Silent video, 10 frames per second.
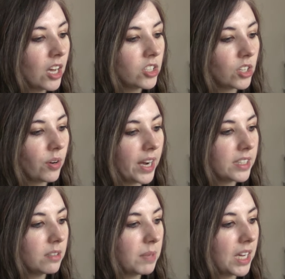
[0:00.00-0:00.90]
So I
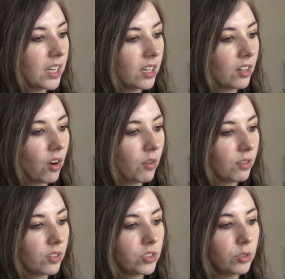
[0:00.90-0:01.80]
did make
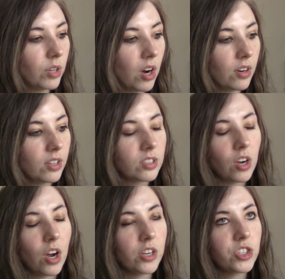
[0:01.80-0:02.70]
over $2
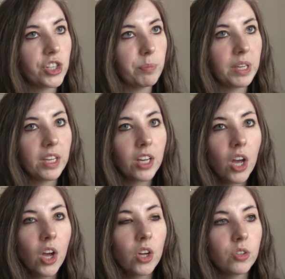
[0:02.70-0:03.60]
on shipping.
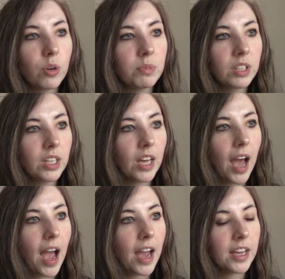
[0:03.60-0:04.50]
Normally
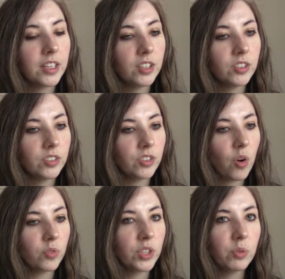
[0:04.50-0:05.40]
I
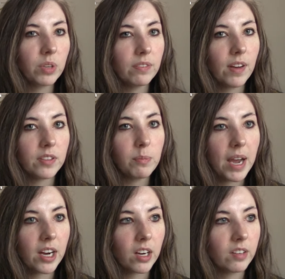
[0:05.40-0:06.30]
only refund the
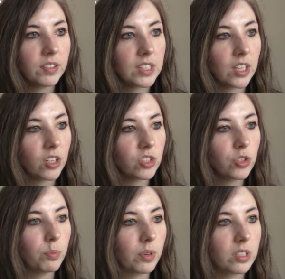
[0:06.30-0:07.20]
buyer if it's like a
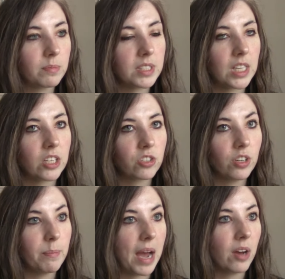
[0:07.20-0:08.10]
super substantial
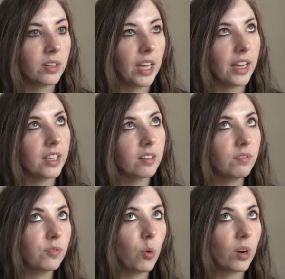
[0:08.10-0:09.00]
amount like
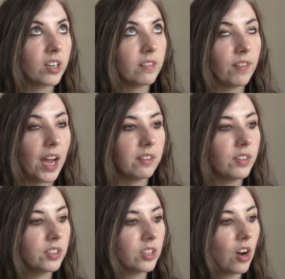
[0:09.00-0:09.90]
four to
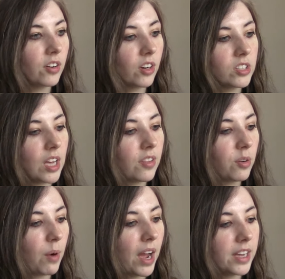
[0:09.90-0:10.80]
five dollars
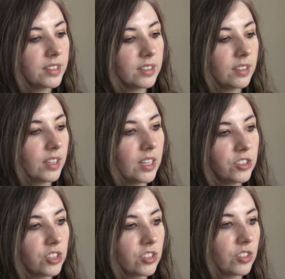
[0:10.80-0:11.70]
otherwise it
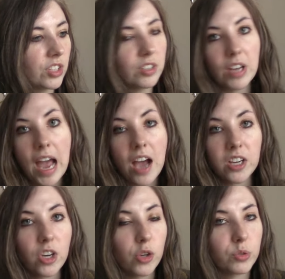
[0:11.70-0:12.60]
just
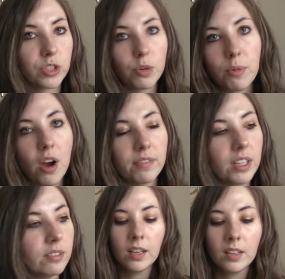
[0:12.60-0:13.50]
goes with your
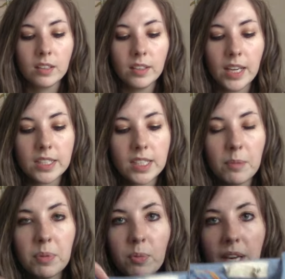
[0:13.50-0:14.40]
profit next
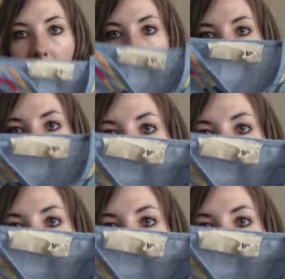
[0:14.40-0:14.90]
up we have a